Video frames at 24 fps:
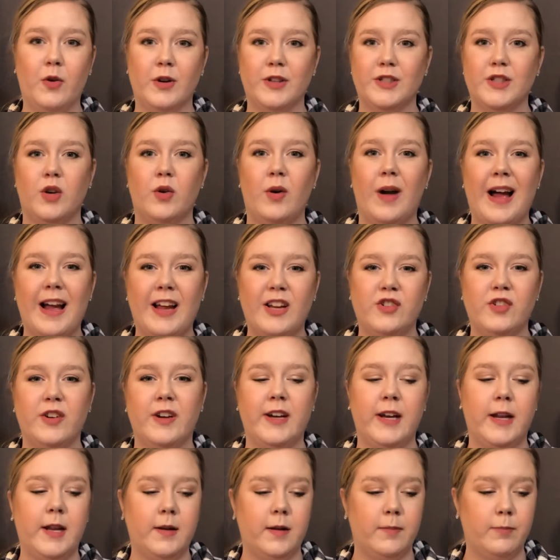so
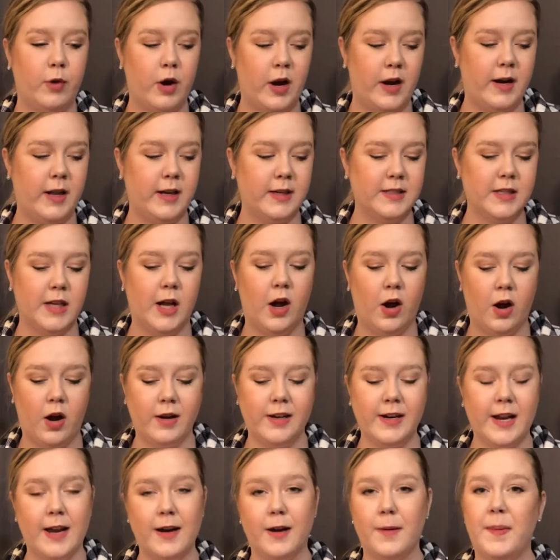hydrating products
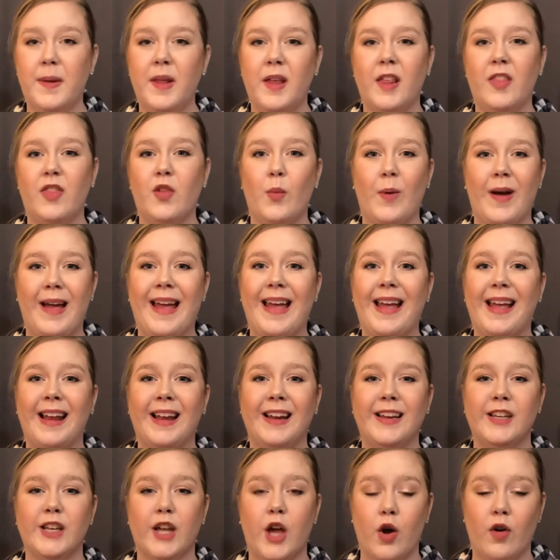tend to be the way
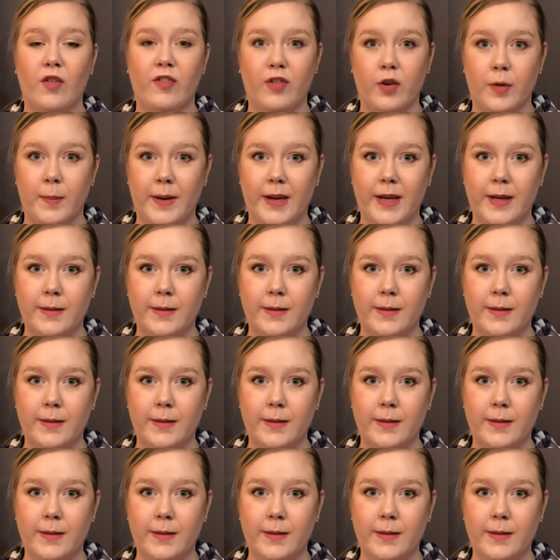to go for me.